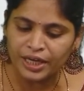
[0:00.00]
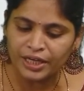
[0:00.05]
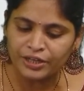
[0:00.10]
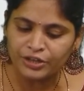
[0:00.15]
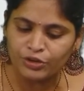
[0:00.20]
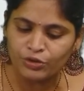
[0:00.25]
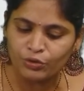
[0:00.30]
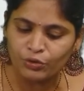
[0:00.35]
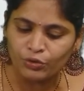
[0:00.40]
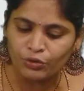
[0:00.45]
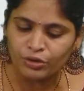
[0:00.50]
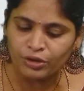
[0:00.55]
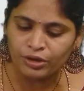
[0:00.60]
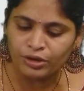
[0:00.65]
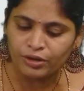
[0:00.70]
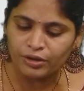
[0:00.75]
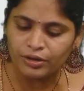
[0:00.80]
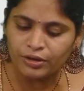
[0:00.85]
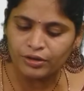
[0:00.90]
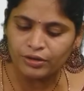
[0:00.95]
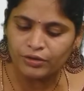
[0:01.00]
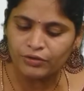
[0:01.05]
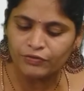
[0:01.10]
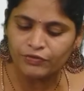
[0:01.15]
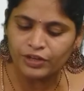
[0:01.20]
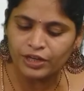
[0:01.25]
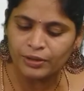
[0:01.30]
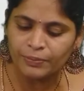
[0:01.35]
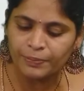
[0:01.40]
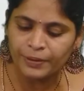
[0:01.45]
node
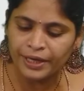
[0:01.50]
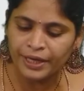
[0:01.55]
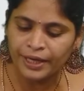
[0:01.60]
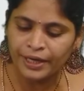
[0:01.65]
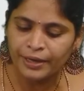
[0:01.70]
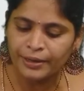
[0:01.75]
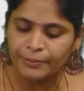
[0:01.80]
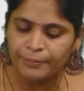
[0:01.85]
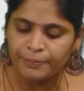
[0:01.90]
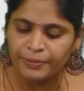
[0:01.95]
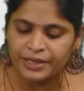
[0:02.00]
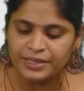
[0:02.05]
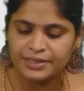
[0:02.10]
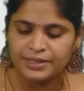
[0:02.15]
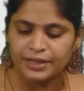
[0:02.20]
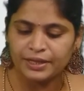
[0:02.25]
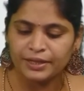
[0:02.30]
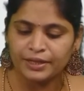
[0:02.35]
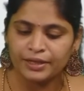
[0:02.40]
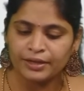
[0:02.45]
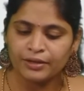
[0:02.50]
will be present.